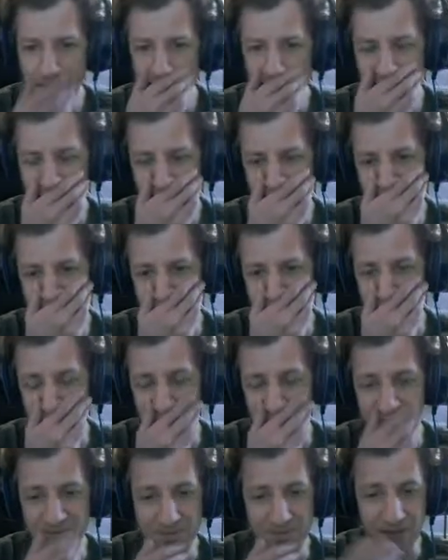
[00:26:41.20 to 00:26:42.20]
All
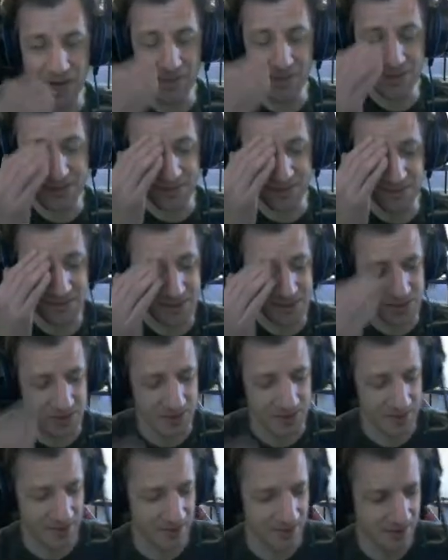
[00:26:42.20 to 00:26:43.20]
right. That was a
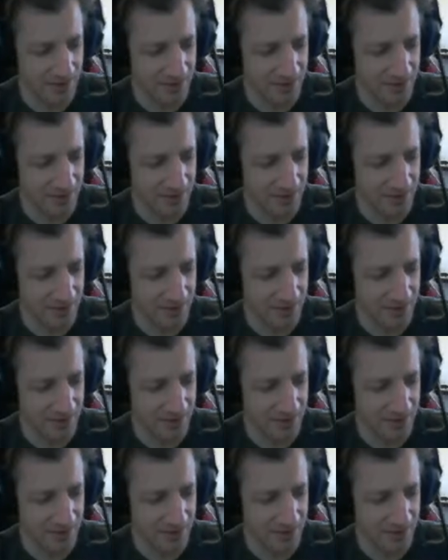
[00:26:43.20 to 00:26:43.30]
victory.